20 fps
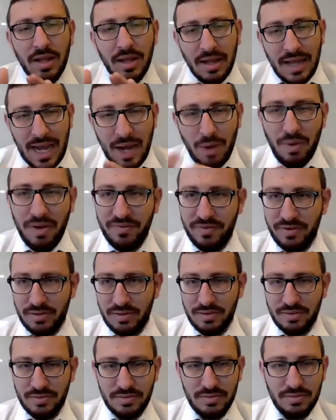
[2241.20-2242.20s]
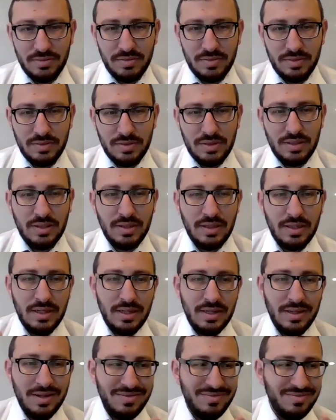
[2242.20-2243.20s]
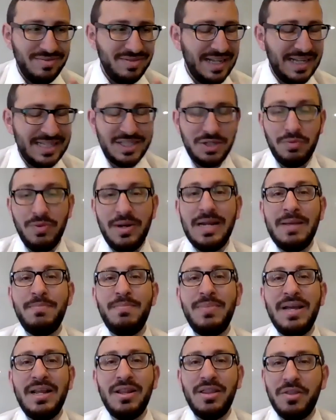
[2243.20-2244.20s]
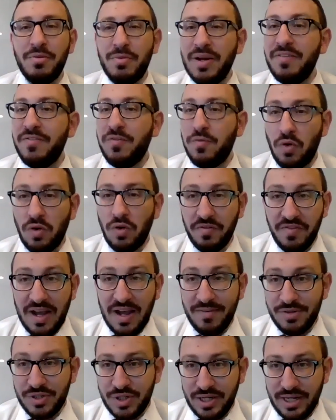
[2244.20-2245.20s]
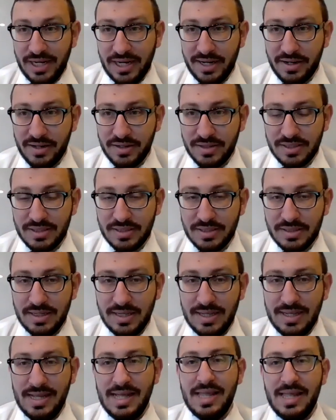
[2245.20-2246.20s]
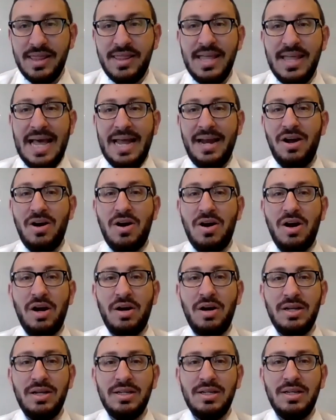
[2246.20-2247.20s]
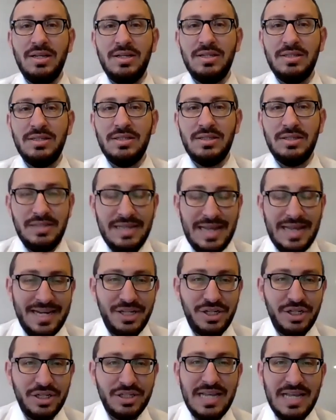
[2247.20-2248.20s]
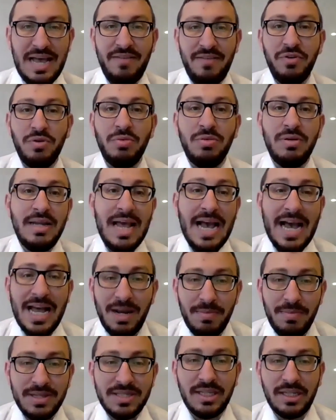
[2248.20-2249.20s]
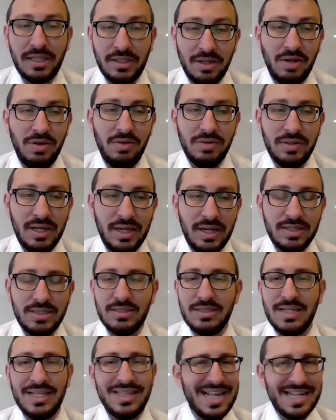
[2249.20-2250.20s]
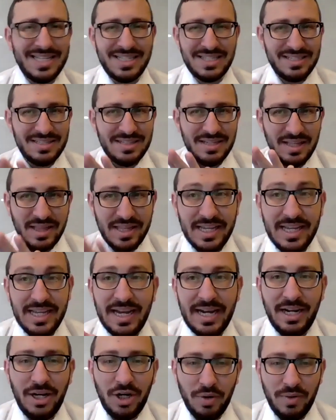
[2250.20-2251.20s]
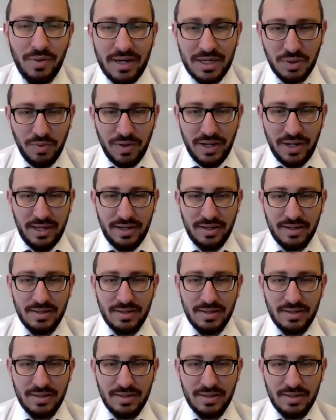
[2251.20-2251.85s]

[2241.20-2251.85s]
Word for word: However, it's already been three, four, five hundred years that our sages have unanimously told us that that's the incorrect way.